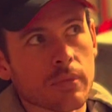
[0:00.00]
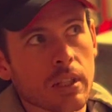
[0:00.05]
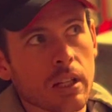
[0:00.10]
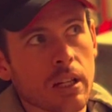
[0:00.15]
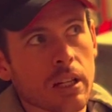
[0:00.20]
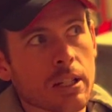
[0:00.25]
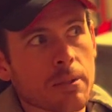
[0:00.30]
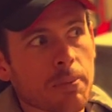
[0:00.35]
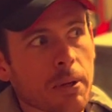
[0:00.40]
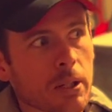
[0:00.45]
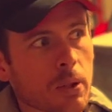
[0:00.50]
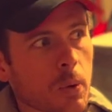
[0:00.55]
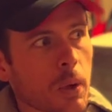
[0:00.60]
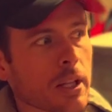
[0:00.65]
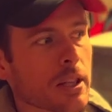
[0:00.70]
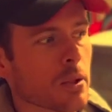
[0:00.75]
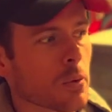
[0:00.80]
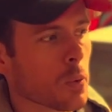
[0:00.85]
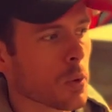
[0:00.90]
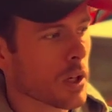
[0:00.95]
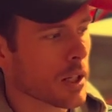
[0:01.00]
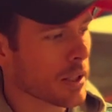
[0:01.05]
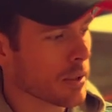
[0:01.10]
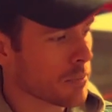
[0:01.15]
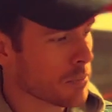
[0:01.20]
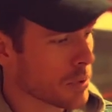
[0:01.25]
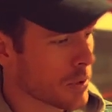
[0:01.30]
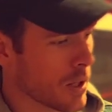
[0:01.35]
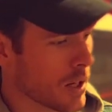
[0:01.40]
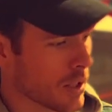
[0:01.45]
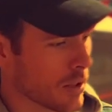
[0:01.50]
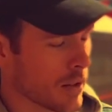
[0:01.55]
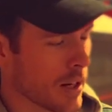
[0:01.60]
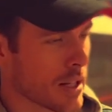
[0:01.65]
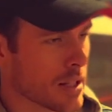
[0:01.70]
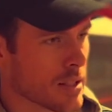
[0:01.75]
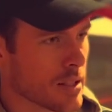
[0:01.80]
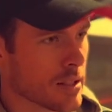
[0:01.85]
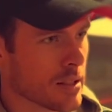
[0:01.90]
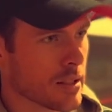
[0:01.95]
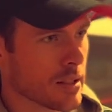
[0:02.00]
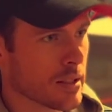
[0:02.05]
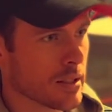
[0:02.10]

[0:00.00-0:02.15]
It's been quite the work in progress,